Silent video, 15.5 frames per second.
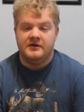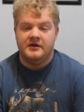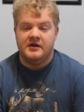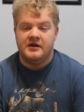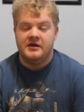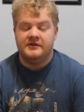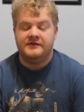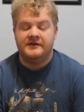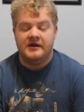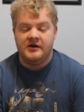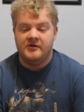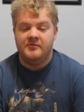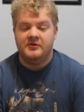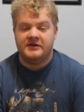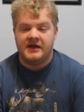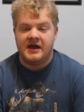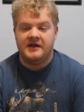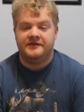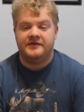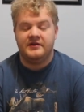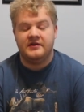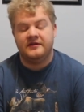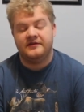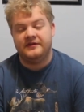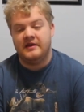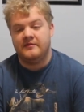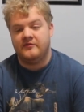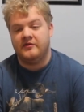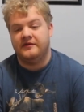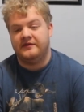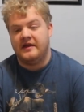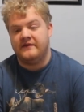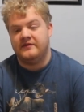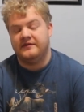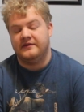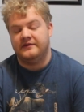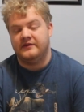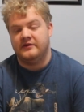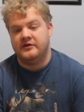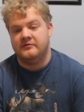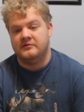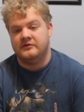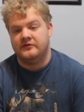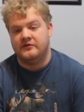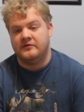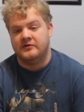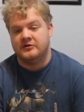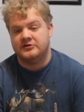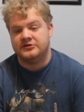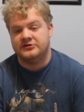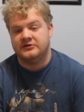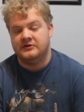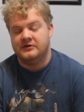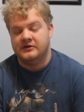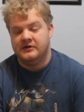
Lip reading: terrible casting, except Chris Evans as the Human Torch.